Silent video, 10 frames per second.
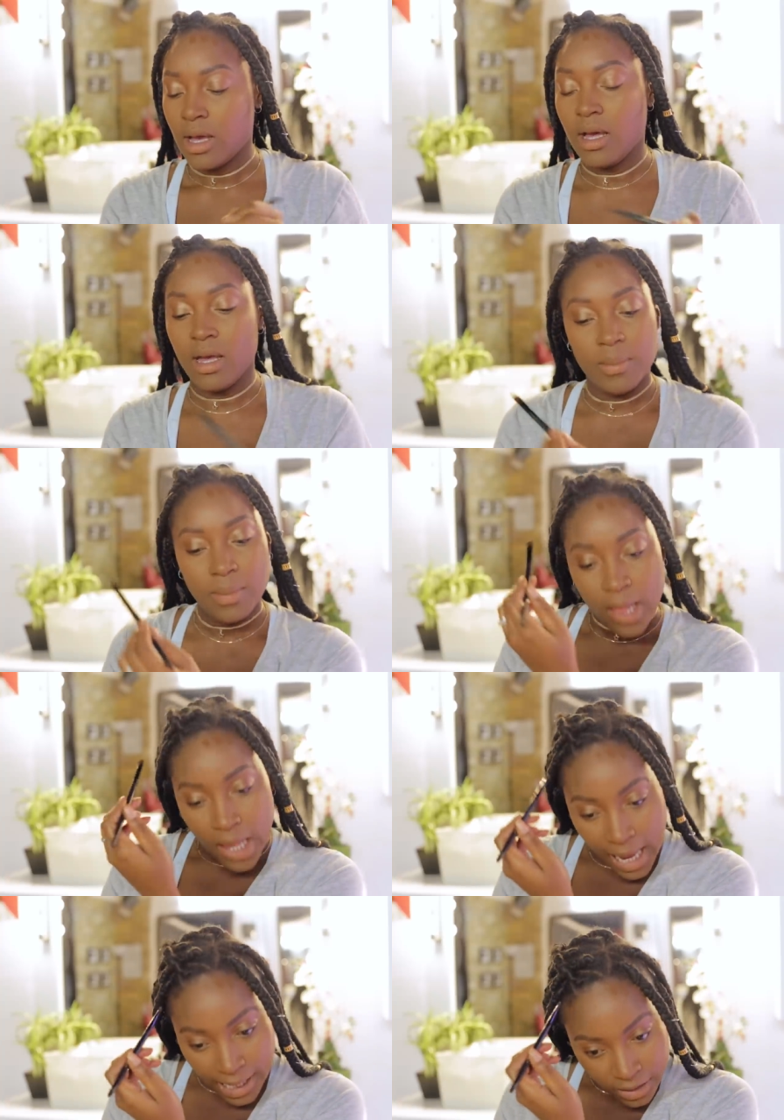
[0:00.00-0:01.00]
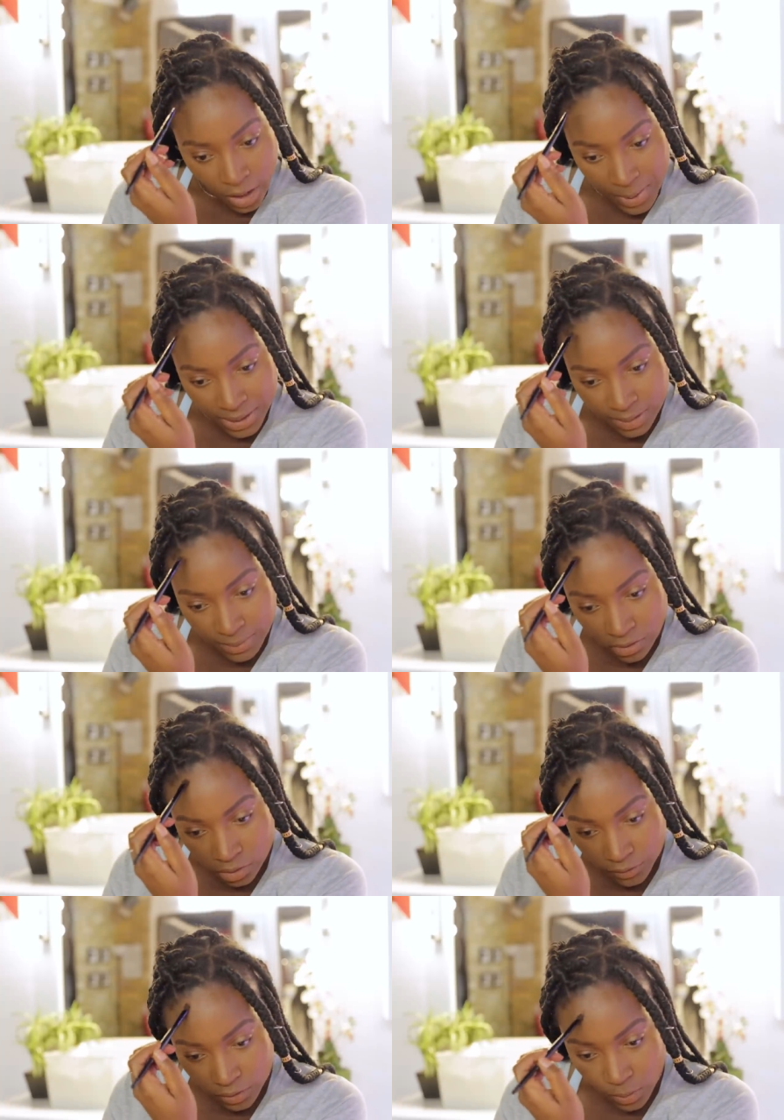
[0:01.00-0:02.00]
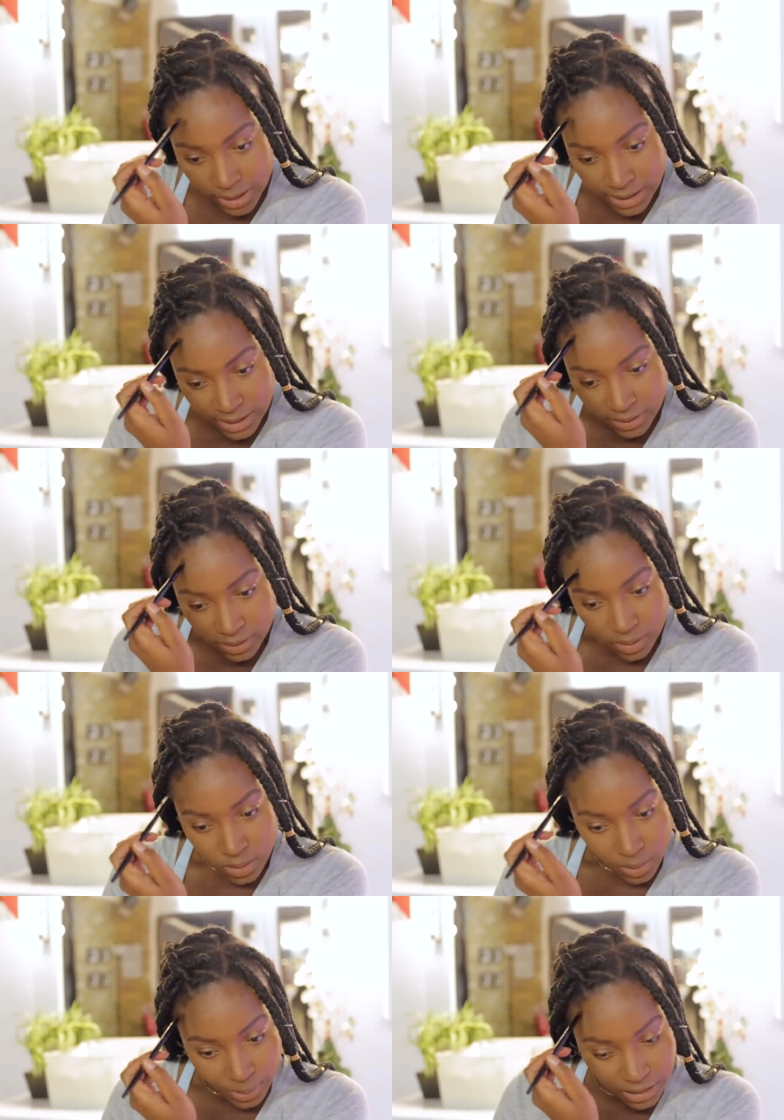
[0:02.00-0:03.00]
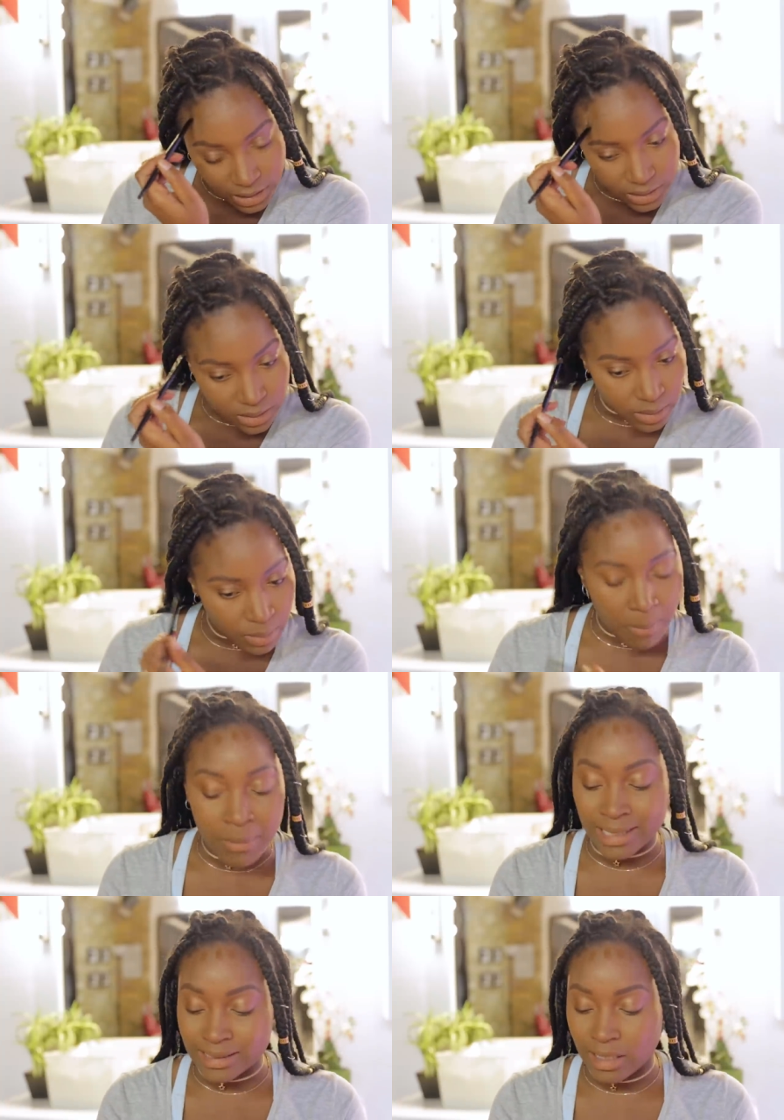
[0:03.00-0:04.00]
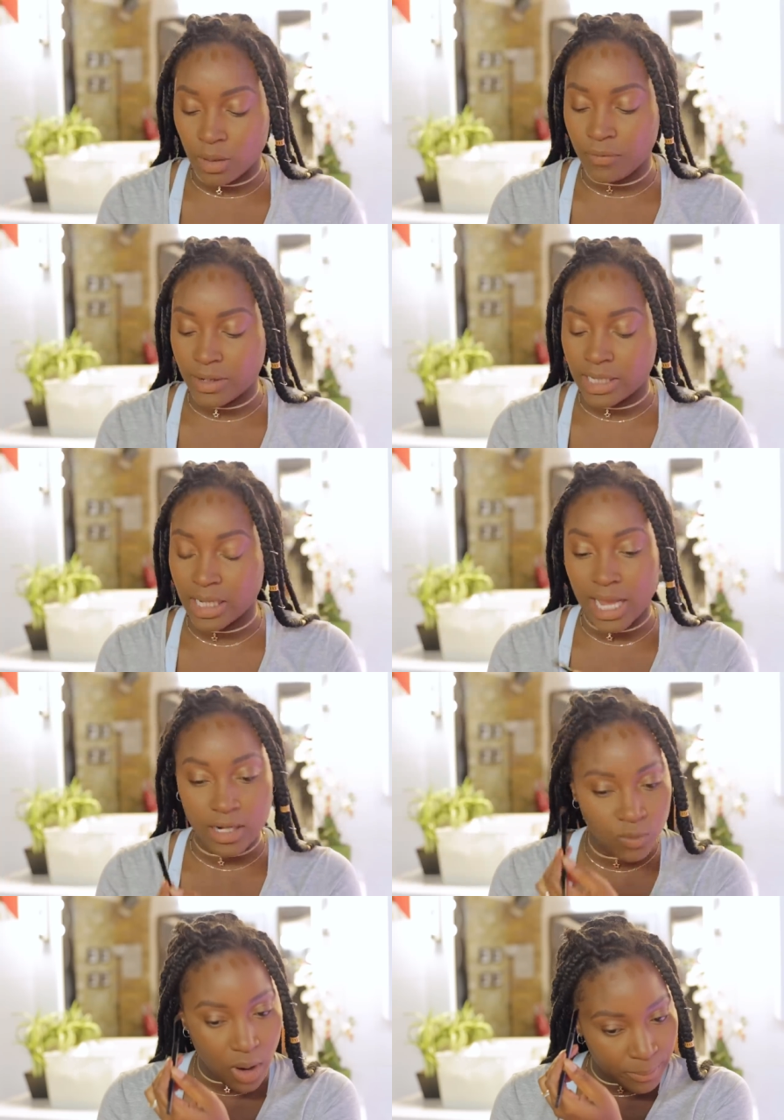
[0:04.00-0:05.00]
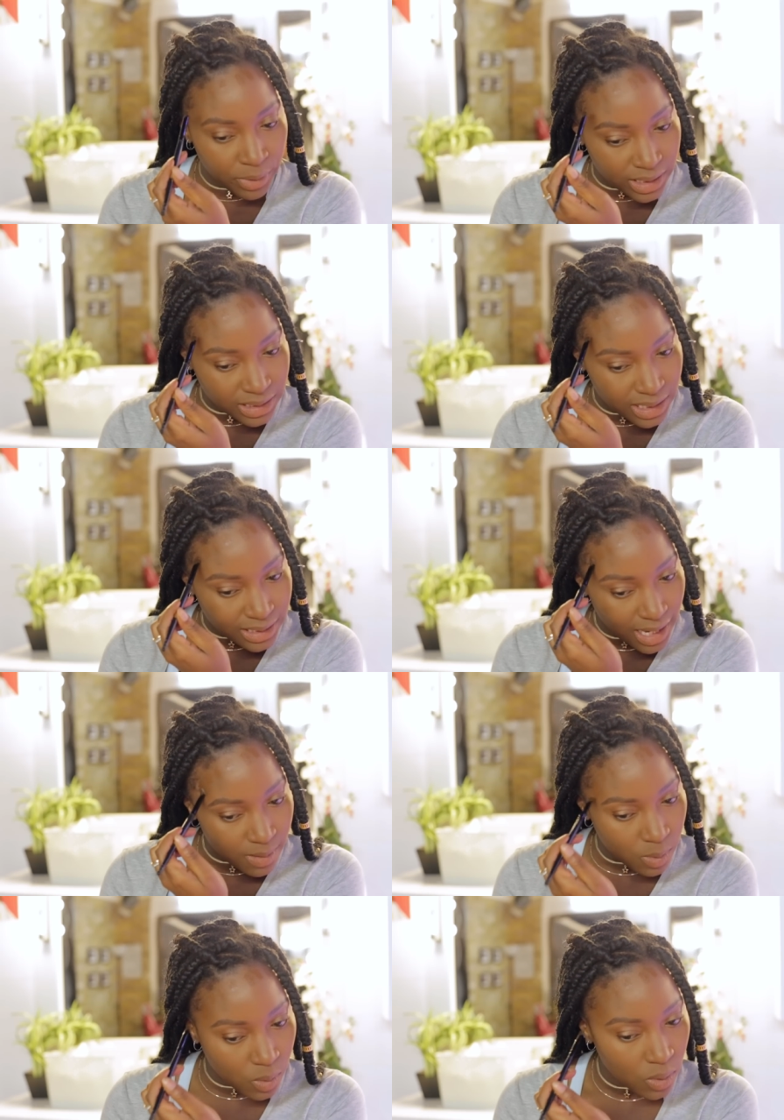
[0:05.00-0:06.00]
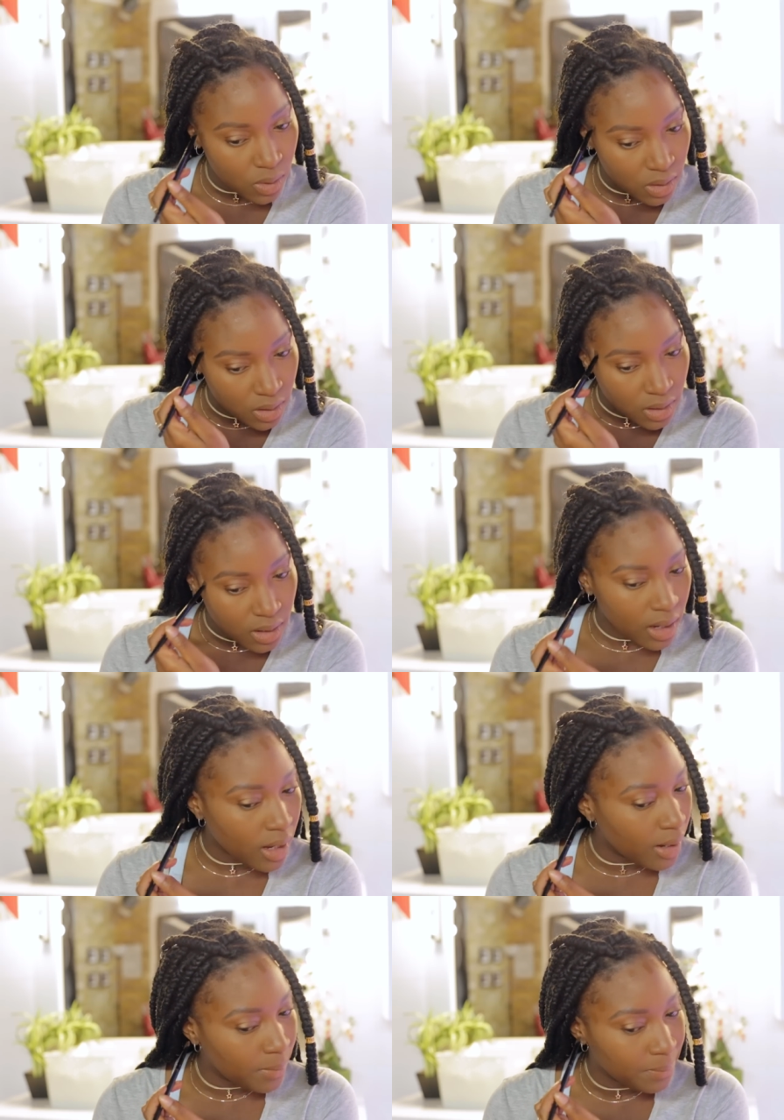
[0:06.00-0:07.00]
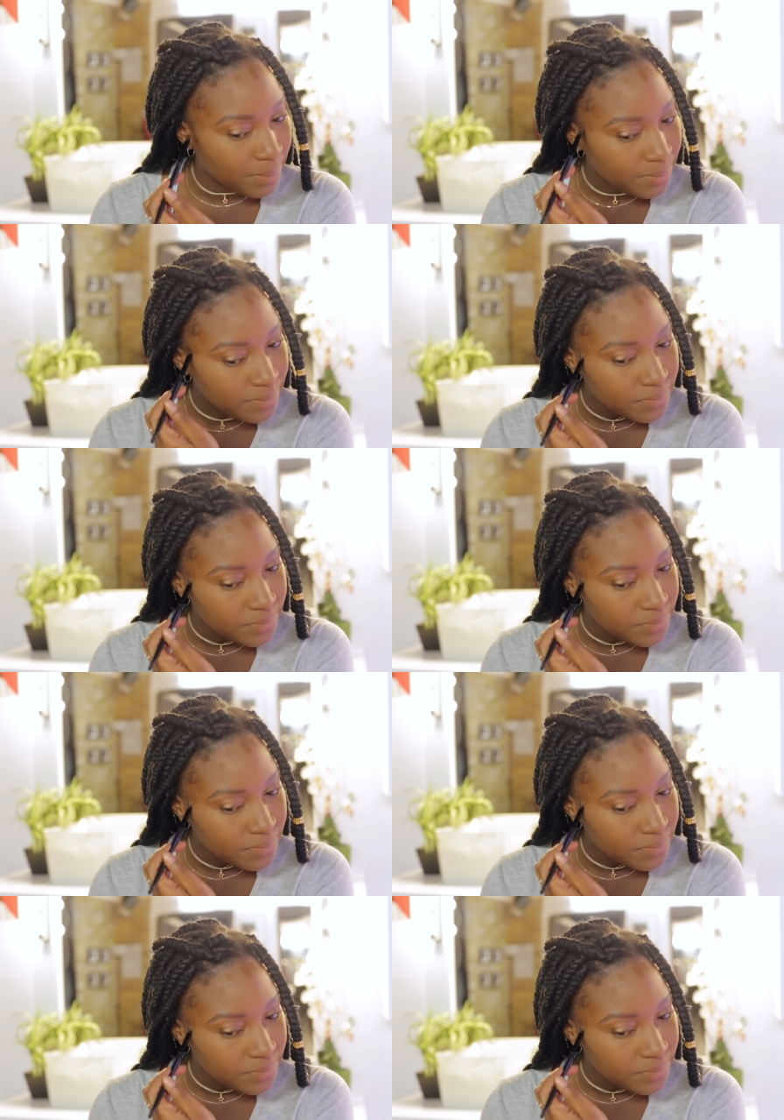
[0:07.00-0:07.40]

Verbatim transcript: Um, and notice me not just for the wedding, but just myself and kind of what I'm bringing to the table, um,